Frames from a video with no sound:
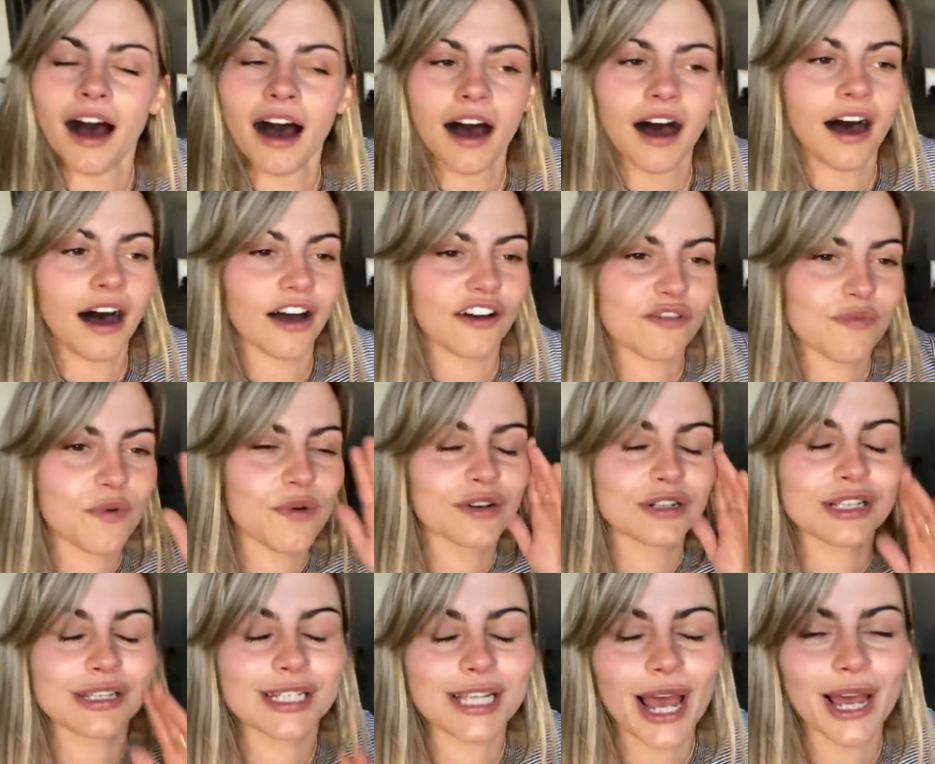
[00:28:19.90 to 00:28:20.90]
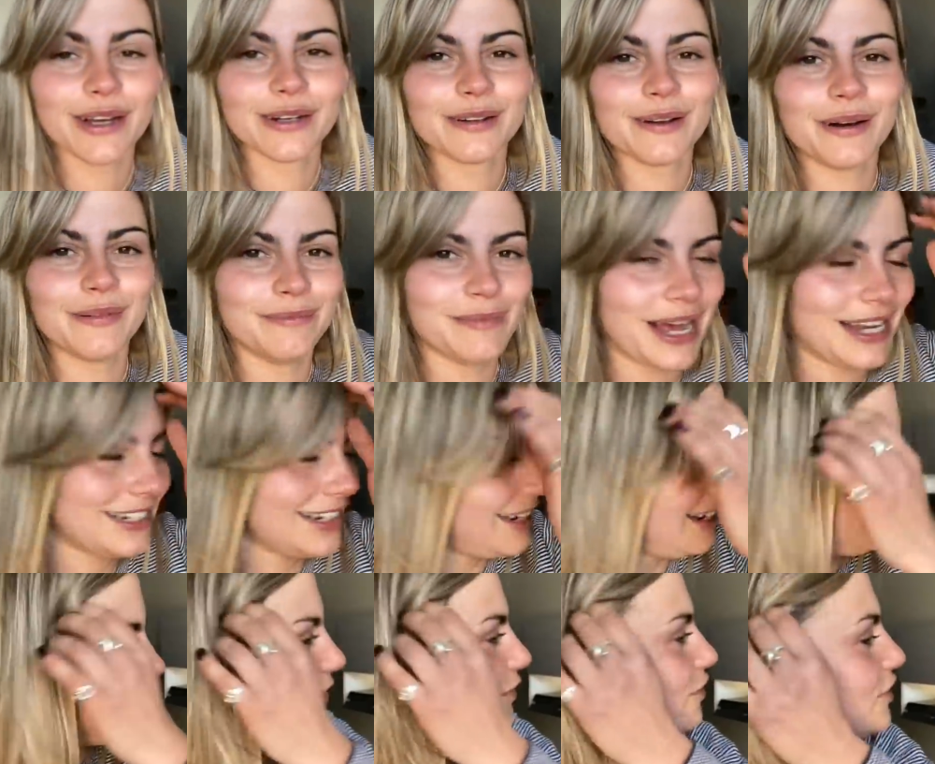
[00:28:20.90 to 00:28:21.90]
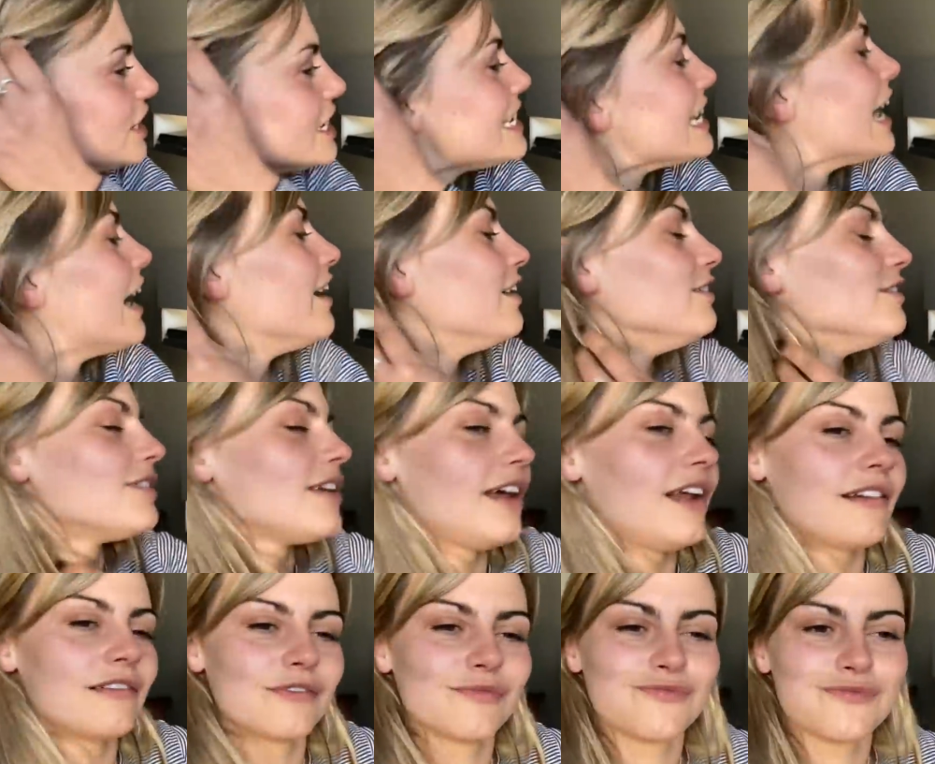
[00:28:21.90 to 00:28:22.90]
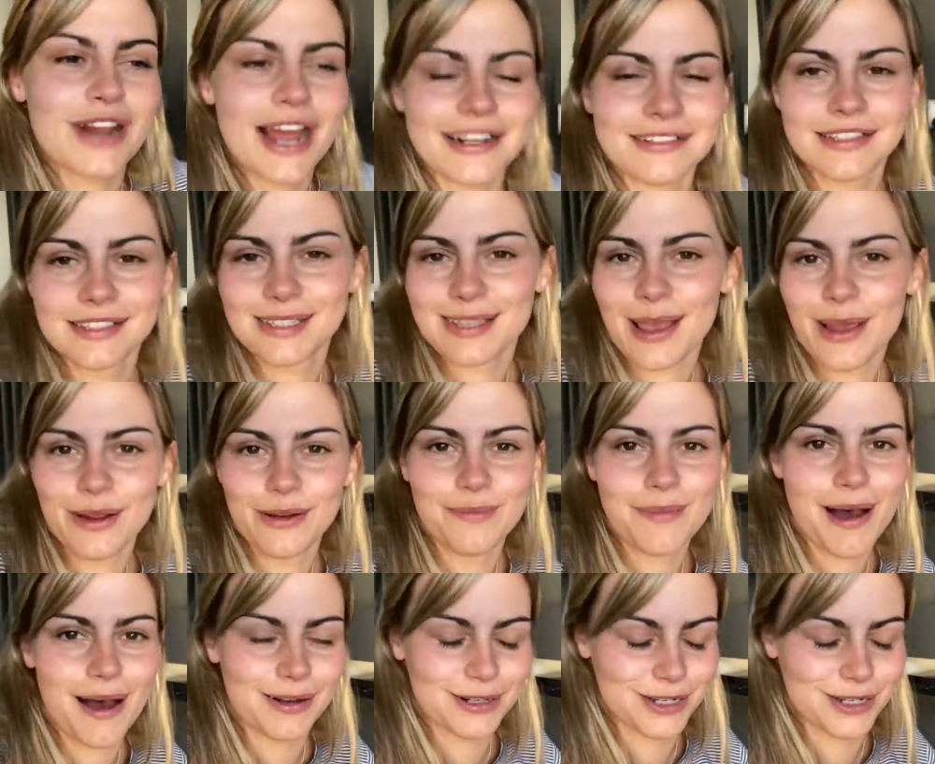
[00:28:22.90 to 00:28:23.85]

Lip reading: I've watched so many videos and read so much